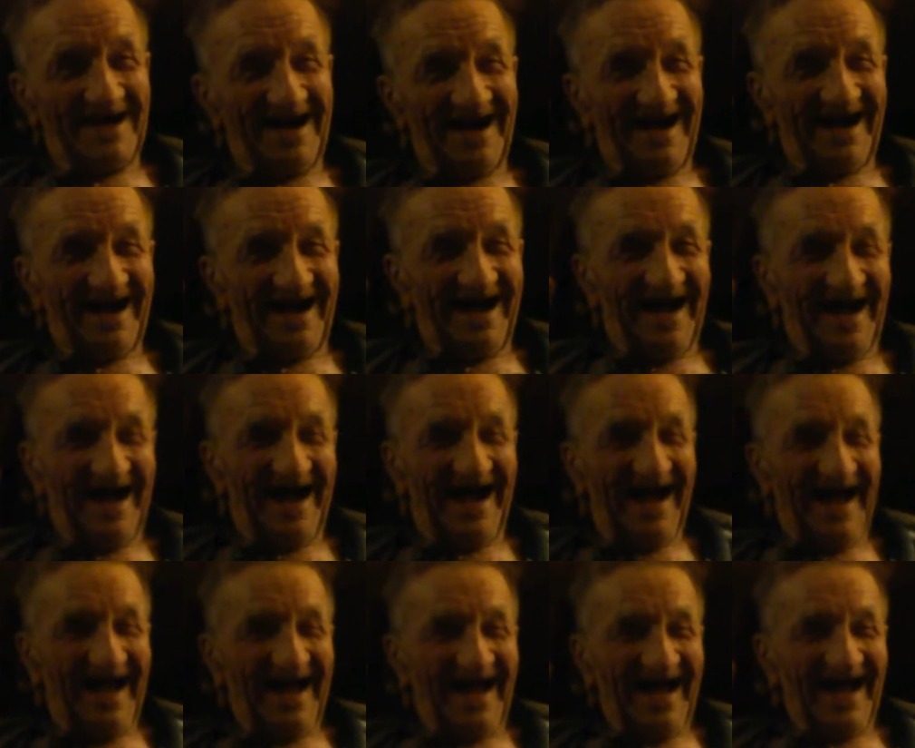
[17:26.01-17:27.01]
Oh, yeah.
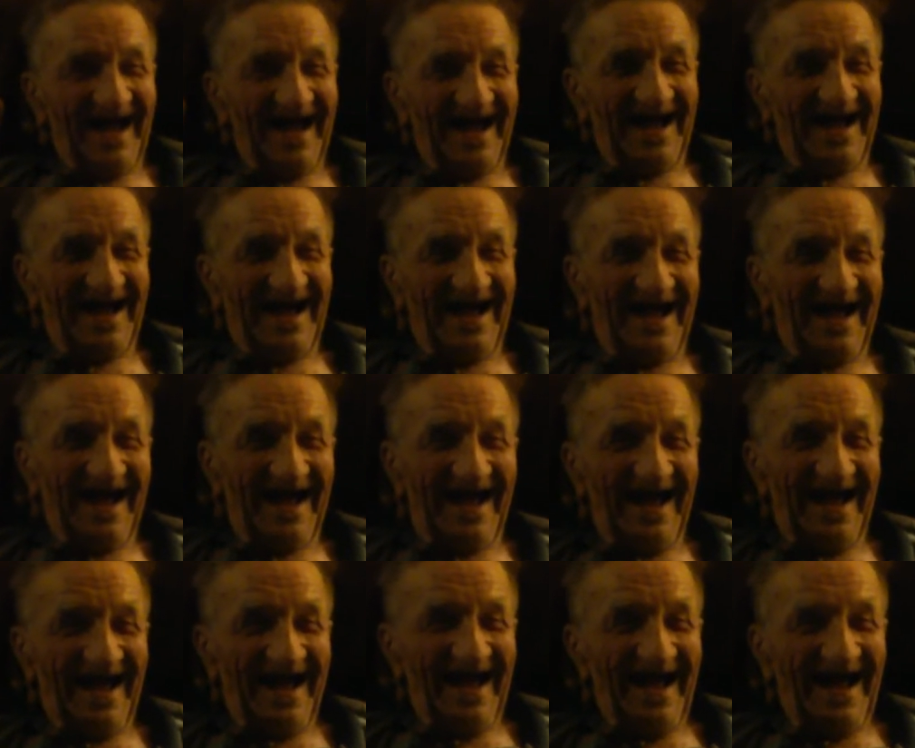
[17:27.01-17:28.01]

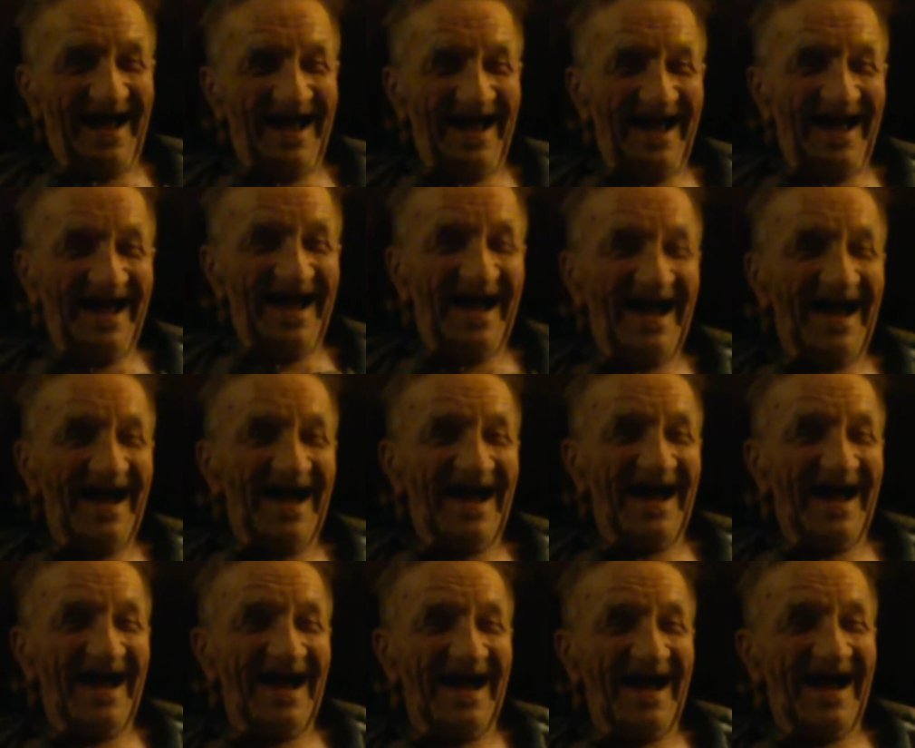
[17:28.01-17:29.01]
So,
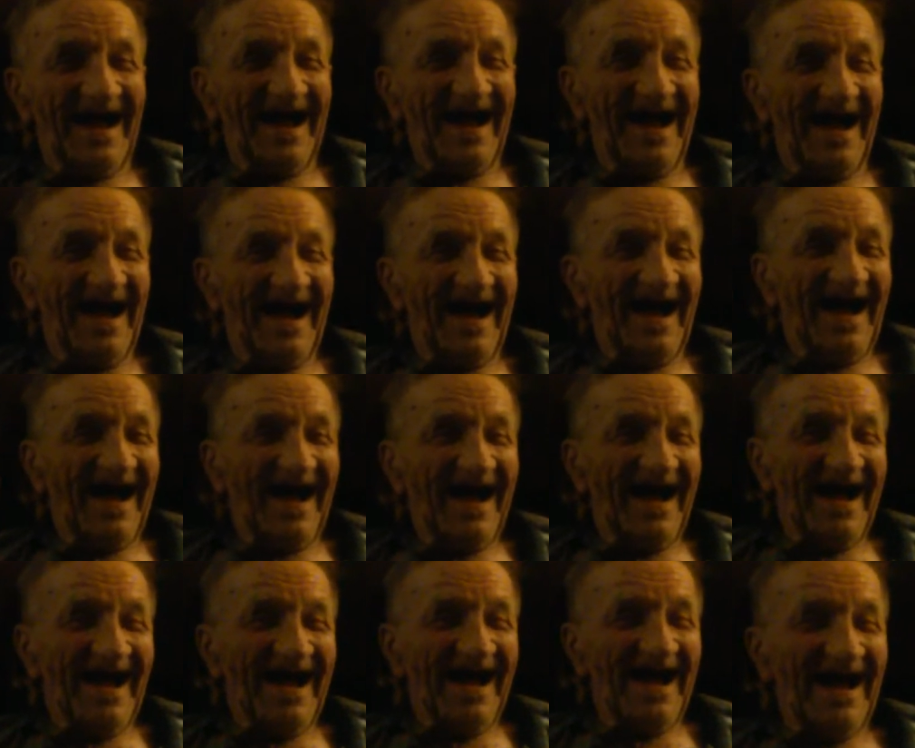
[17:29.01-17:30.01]
do
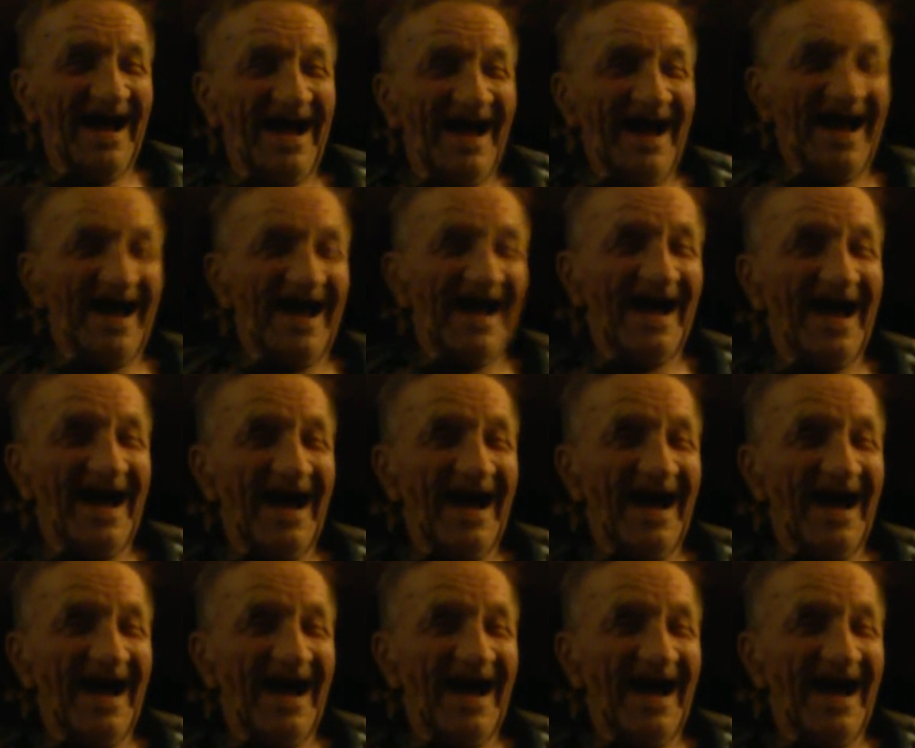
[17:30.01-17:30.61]
you have,